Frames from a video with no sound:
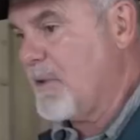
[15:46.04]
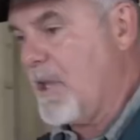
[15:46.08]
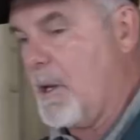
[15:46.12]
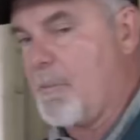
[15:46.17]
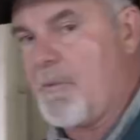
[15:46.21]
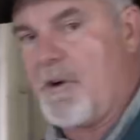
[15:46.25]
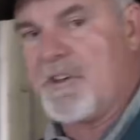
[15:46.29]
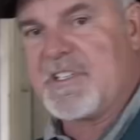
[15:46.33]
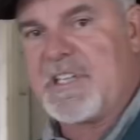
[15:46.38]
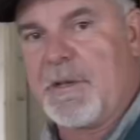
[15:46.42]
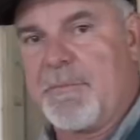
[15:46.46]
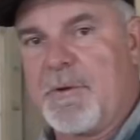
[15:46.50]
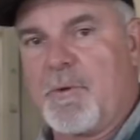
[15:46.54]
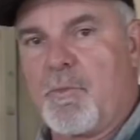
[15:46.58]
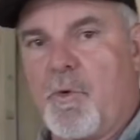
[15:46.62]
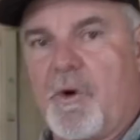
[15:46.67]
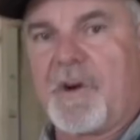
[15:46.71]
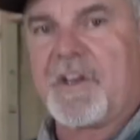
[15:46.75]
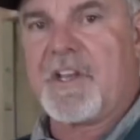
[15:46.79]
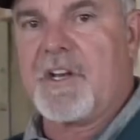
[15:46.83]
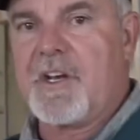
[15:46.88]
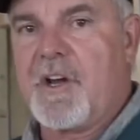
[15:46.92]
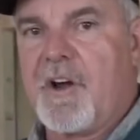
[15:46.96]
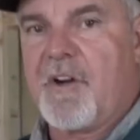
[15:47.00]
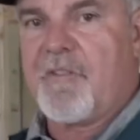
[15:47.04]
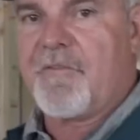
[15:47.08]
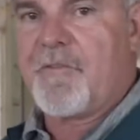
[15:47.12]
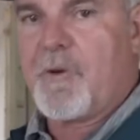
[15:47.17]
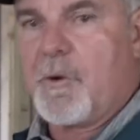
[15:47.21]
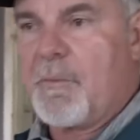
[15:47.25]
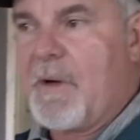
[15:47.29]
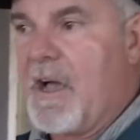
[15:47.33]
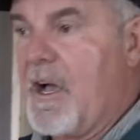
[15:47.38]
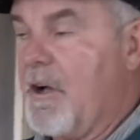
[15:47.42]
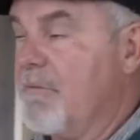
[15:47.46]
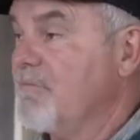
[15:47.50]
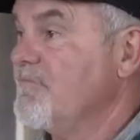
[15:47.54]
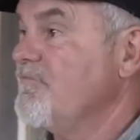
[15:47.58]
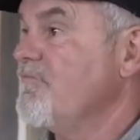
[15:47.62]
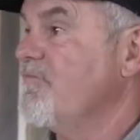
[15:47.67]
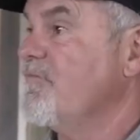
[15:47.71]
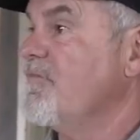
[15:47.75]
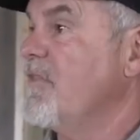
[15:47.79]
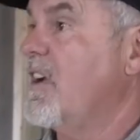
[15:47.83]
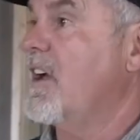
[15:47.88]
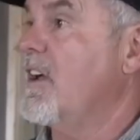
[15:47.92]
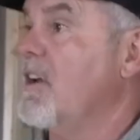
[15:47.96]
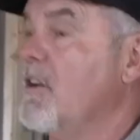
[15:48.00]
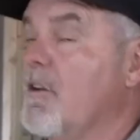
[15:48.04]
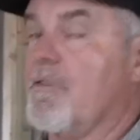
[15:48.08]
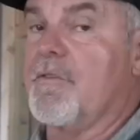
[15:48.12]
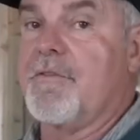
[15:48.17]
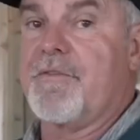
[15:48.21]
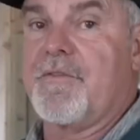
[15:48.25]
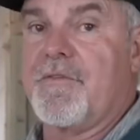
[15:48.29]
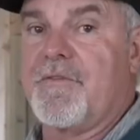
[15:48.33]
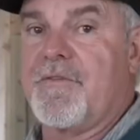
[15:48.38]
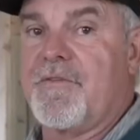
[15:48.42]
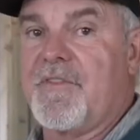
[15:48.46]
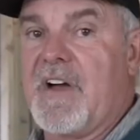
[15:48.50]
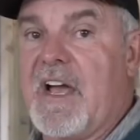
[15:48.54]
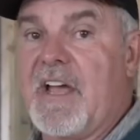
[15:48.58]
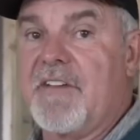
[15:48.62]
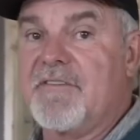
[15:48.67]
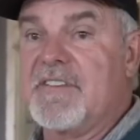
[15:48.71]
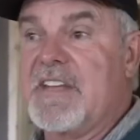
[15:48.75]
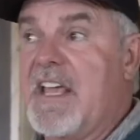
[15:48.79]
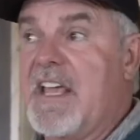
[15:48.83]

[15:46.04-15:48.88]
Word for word: Plumbers have been working here for about, I don't know, five